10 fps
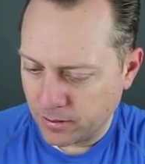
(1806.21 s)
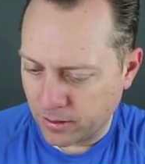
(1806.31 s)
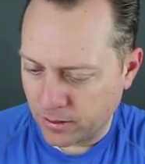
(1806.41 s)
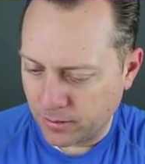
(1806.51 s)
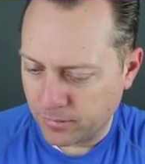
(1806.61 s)

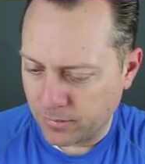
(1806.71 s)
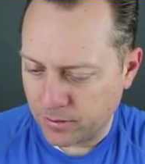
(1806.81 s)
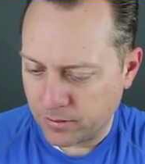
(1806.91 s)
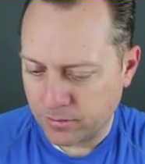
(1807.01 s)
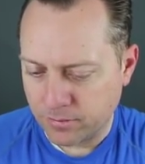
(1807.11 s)
Um,
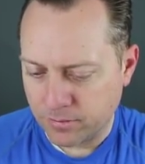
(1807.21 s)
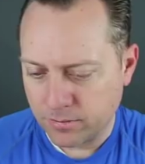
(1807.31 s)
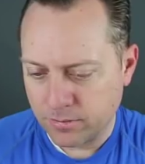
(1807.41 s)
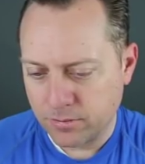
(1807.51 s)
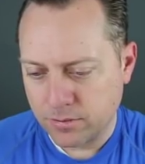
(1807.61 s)

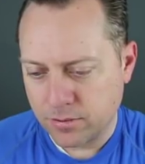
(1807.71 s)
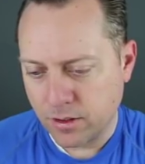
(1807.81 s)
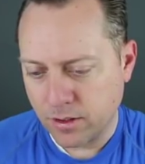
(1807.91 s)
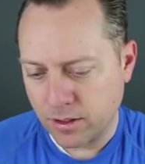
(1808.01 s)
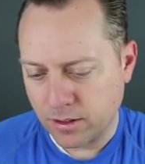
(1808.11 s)

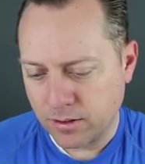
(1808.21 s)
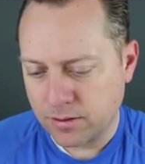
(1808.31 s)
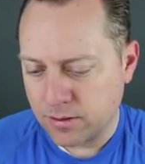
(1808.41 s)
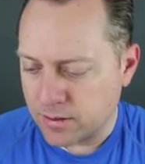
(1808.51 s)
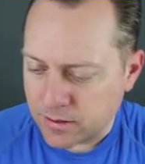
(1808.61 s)
sorry, this,
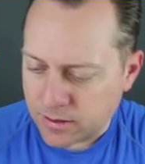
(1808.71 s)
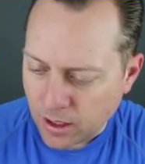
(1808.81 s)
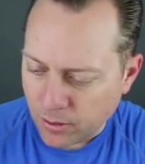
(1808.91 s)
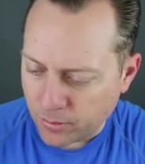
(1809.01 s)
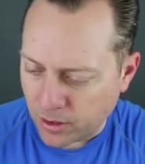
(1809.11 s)
this is
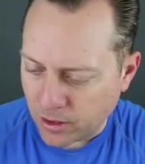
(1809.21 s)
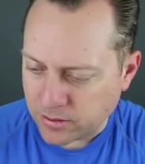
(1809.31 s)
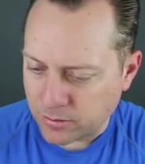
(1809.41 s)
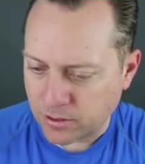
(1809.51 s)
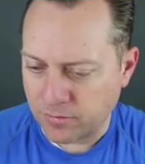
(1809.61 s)
not
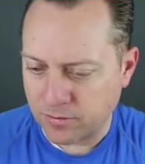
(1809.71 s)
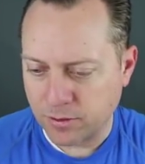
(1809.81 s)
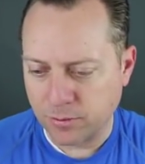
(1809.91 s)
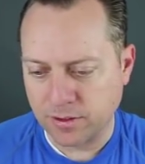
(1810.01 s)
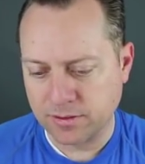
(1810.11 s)
remarks that were given
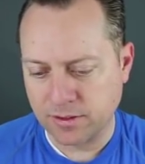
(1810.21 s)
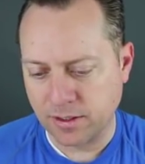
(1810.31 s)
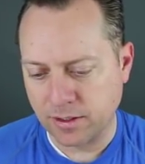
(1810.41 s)
to the Relief Society.